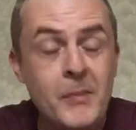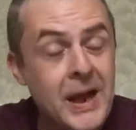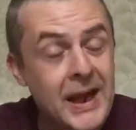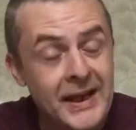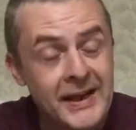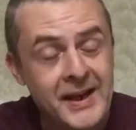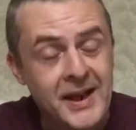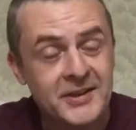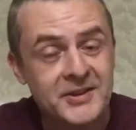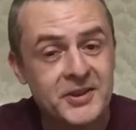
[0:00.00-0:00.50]

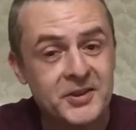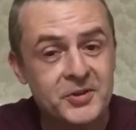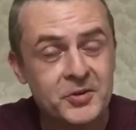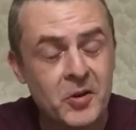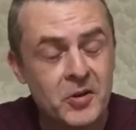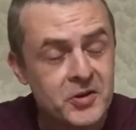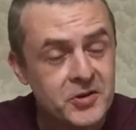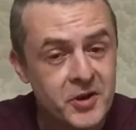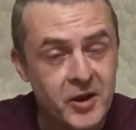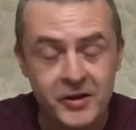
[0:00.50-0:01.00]
Hey guys, it's
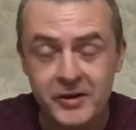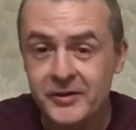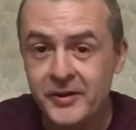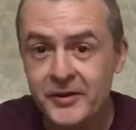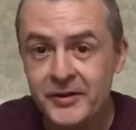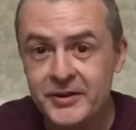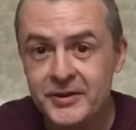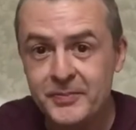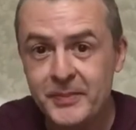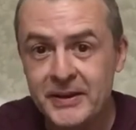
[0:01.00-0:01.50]
Ross Scotland
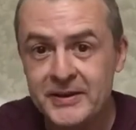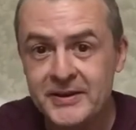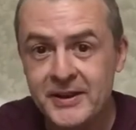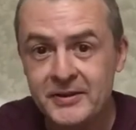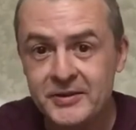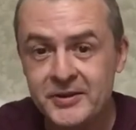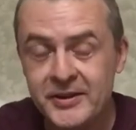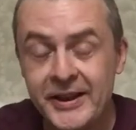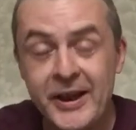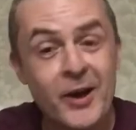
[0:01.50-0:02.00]
on the Space
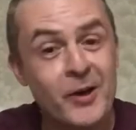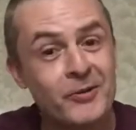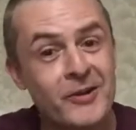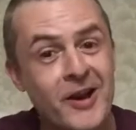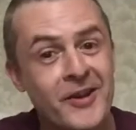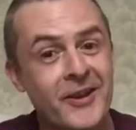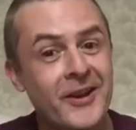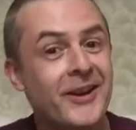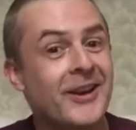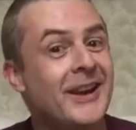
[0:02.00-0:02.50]
Couch today, or
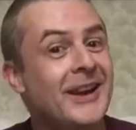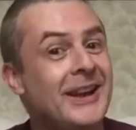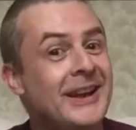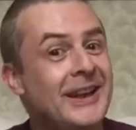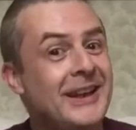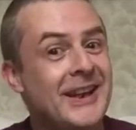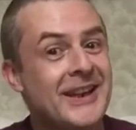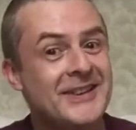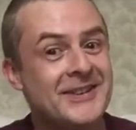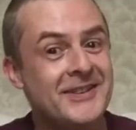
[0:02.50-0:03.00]
rather,
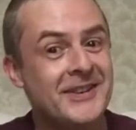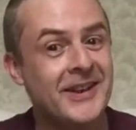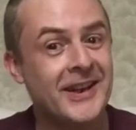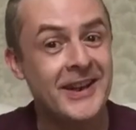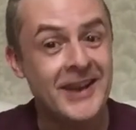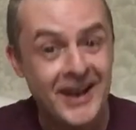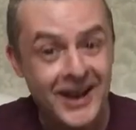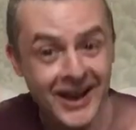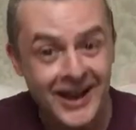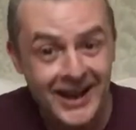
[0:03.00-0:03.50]

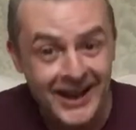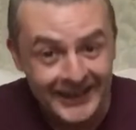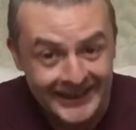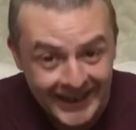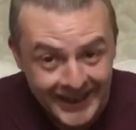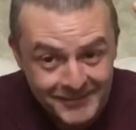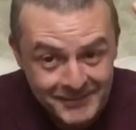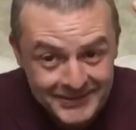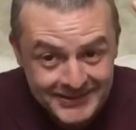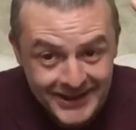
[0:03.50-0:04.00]
yesterday, I
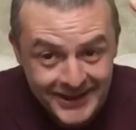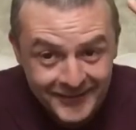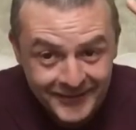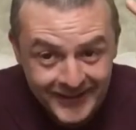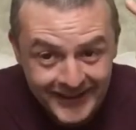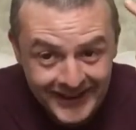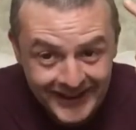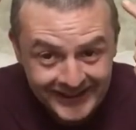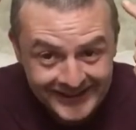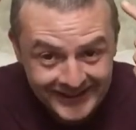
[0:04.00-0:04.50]
gave myself
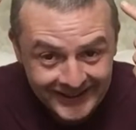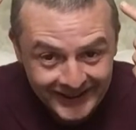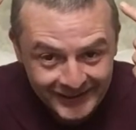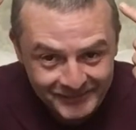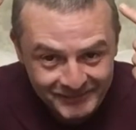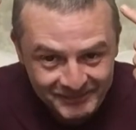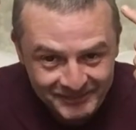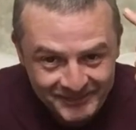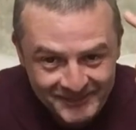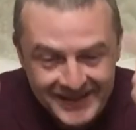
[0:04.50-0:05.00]
a haircut.
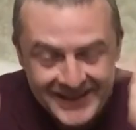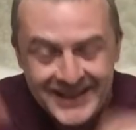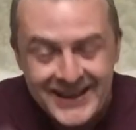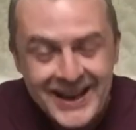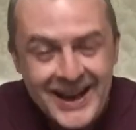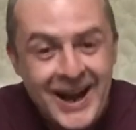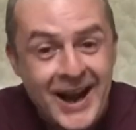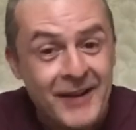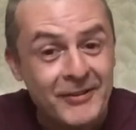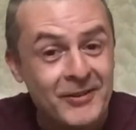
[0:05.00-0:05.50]

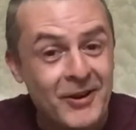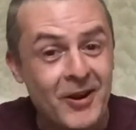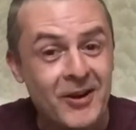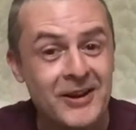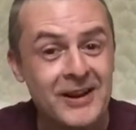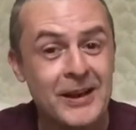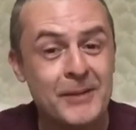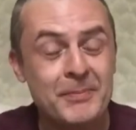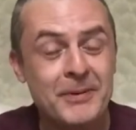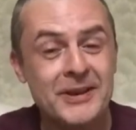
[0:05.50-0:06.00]
I've got
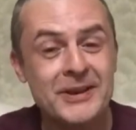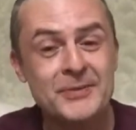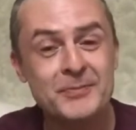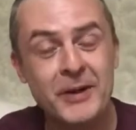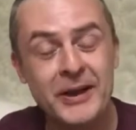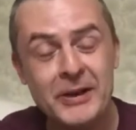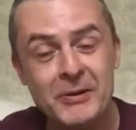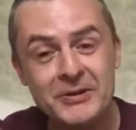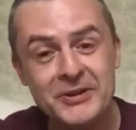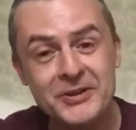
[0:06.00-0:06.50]
clippers, but
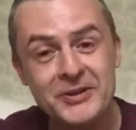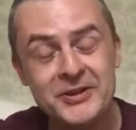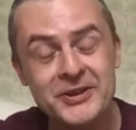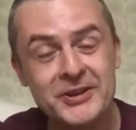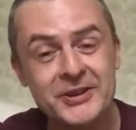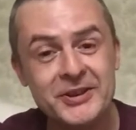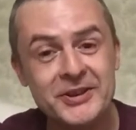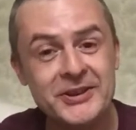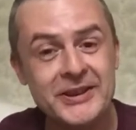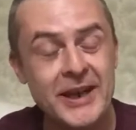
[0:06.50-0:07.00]
I always used to
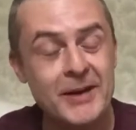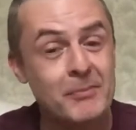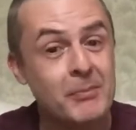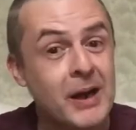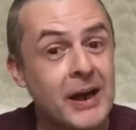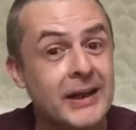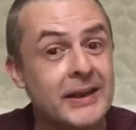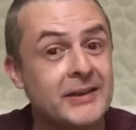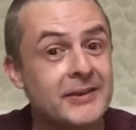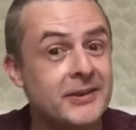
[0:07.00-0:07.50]
just get
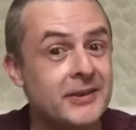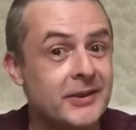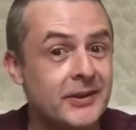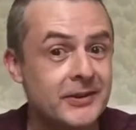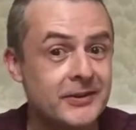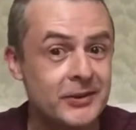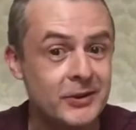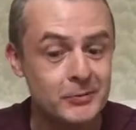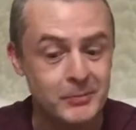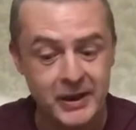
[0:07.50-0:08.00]
Mike to
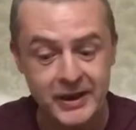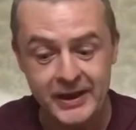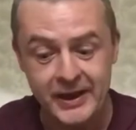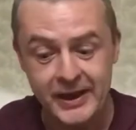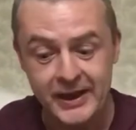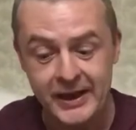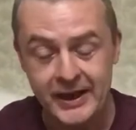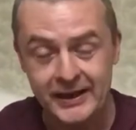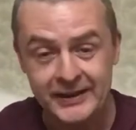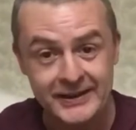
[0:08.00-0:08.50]
do my
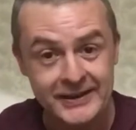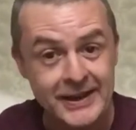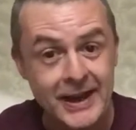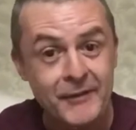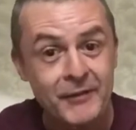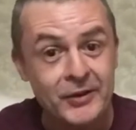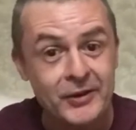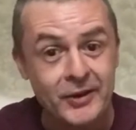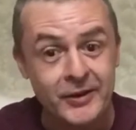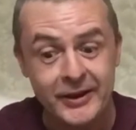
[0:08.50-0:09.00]
hair. I'd
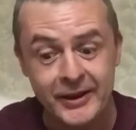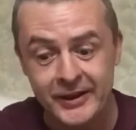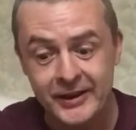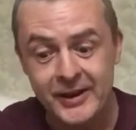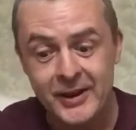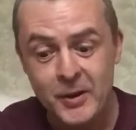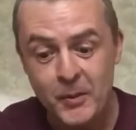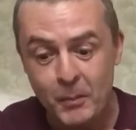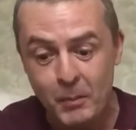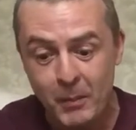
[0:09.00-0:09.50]
never done it
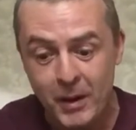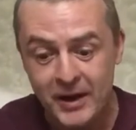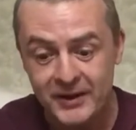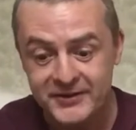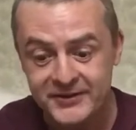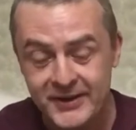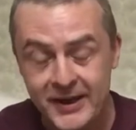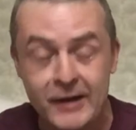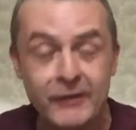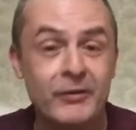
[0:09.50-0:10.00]

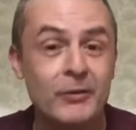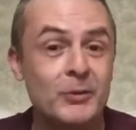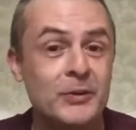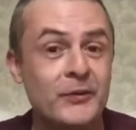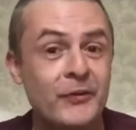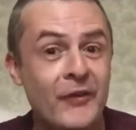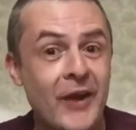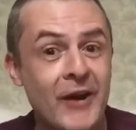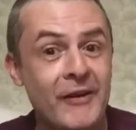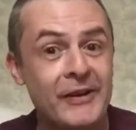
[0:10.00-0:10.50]
myself and was
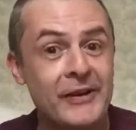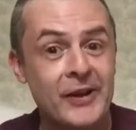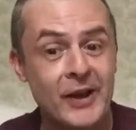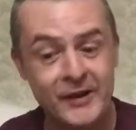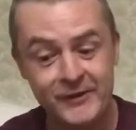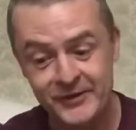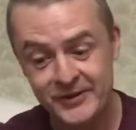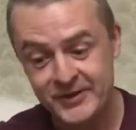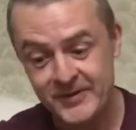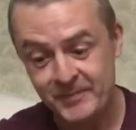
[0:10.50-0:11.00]
very
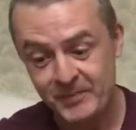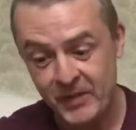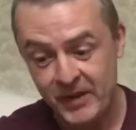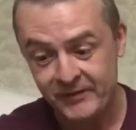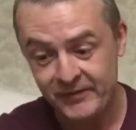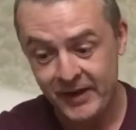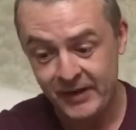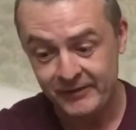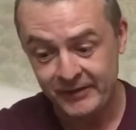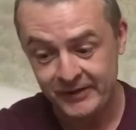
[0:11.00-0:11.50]
nervous of
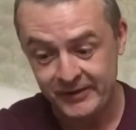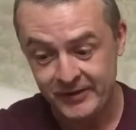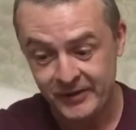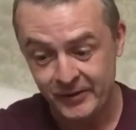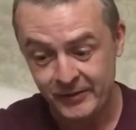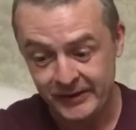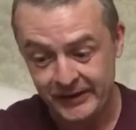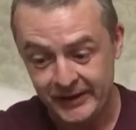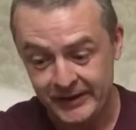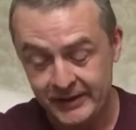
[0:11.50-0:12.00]
having to
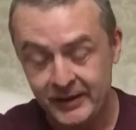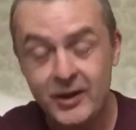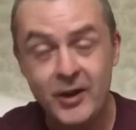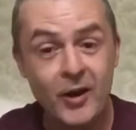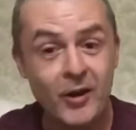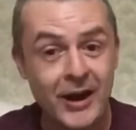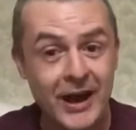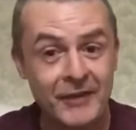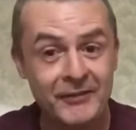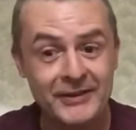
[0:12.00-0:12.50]

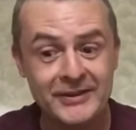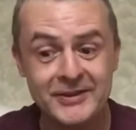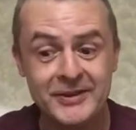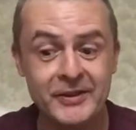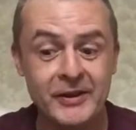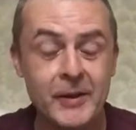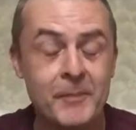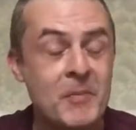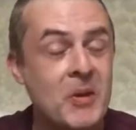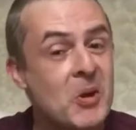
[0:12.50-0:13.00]
do
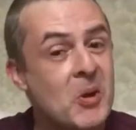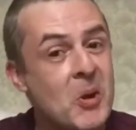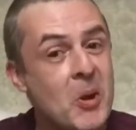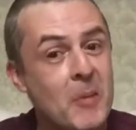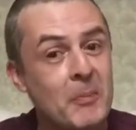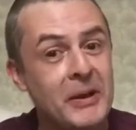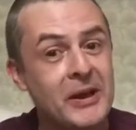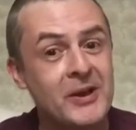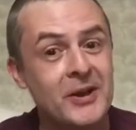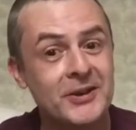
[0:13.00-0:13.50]
it,
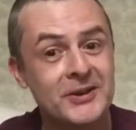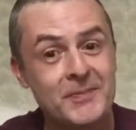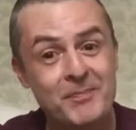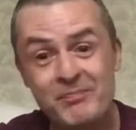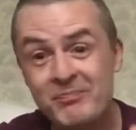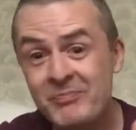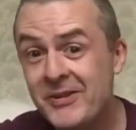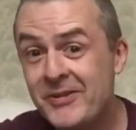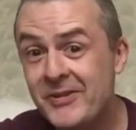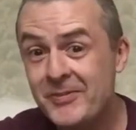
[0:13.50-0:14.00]
because
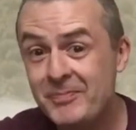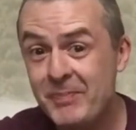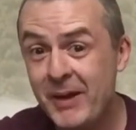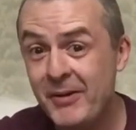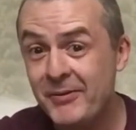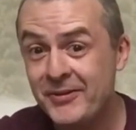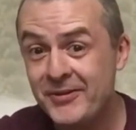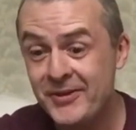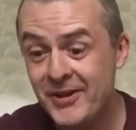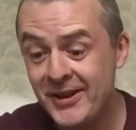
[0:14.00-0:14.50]

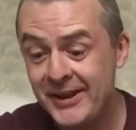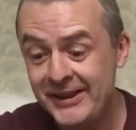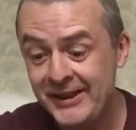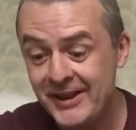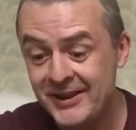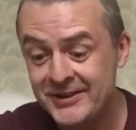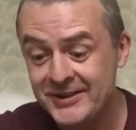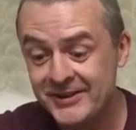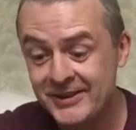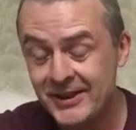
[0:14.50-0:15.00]
about 30
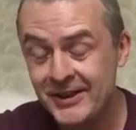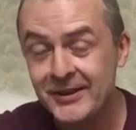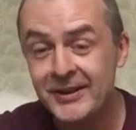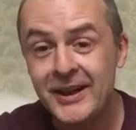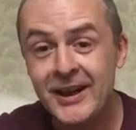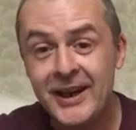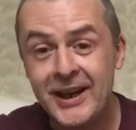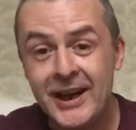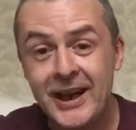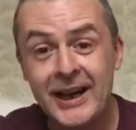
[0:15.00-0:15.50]
years ago,
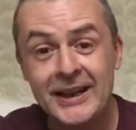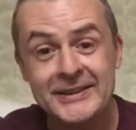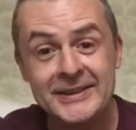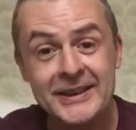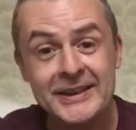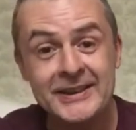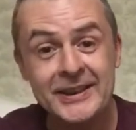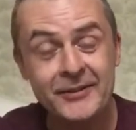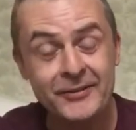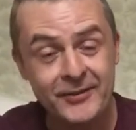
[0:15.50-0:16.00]
I
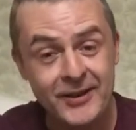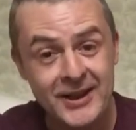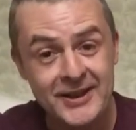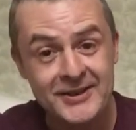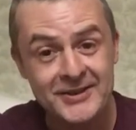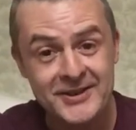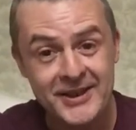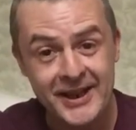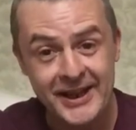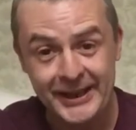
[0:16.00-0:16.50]
did a
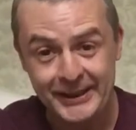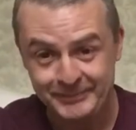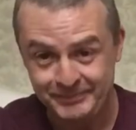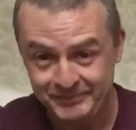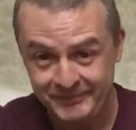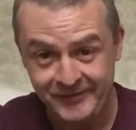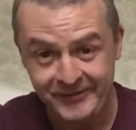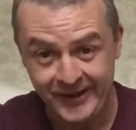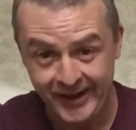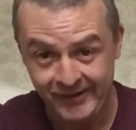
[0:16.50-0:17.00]
friend's hair
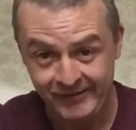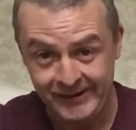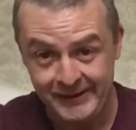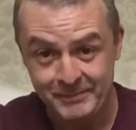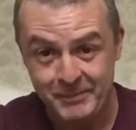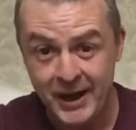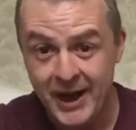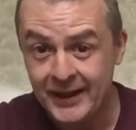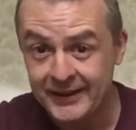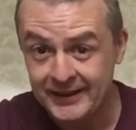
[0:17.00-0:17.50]
very
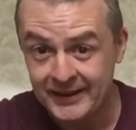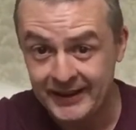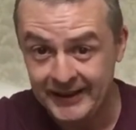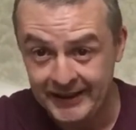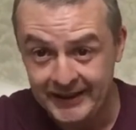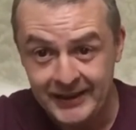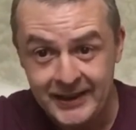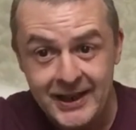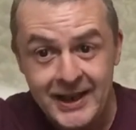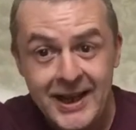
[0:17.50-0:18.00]

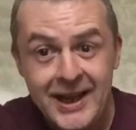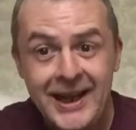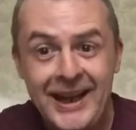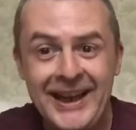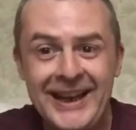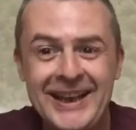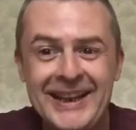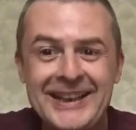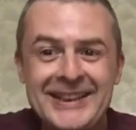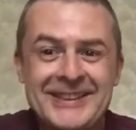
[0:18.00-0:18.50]
badly.
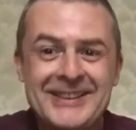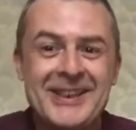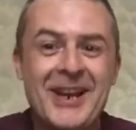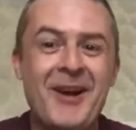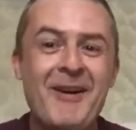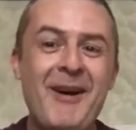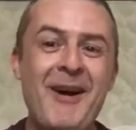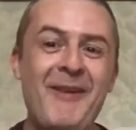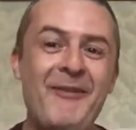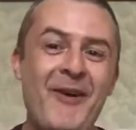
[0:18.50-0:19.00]

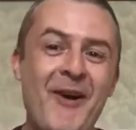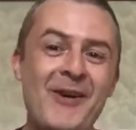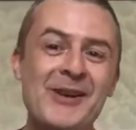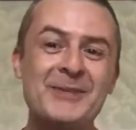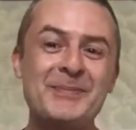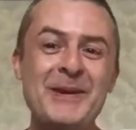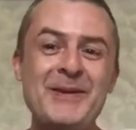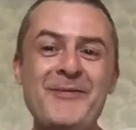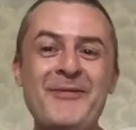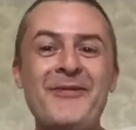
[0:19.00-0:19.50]
So I've always
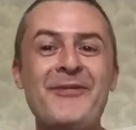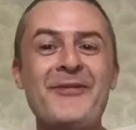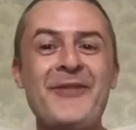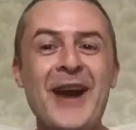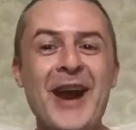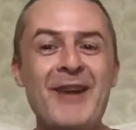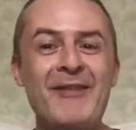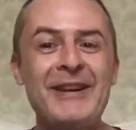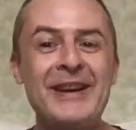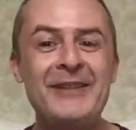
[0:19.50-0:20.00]
been
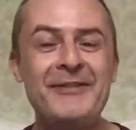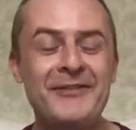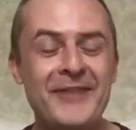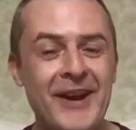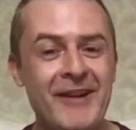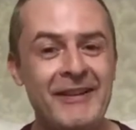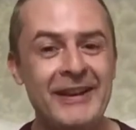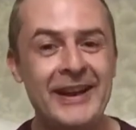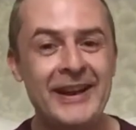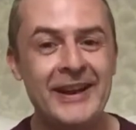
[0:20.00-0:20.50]
very,
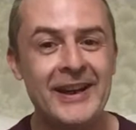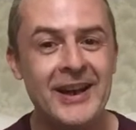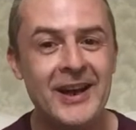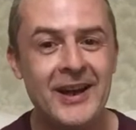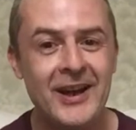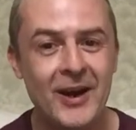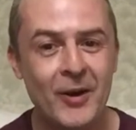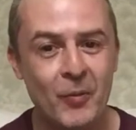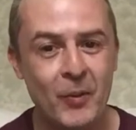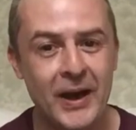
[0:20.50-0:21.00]
very
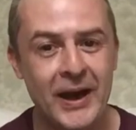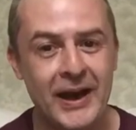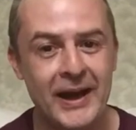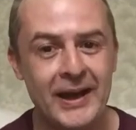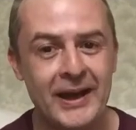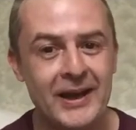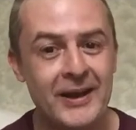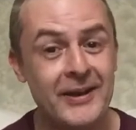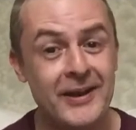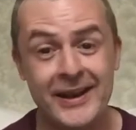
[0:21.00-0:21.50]
aware
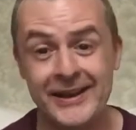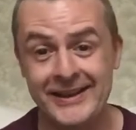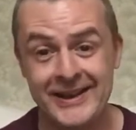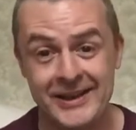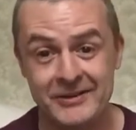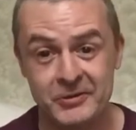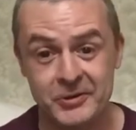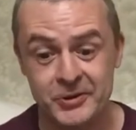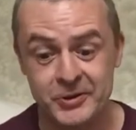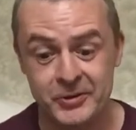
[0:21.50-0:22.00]
I
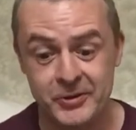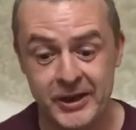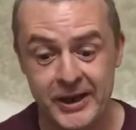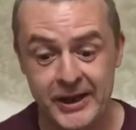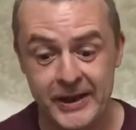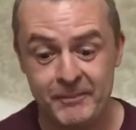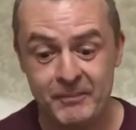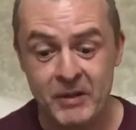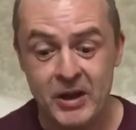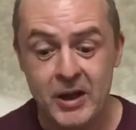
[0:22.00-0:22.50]
cannot do hair.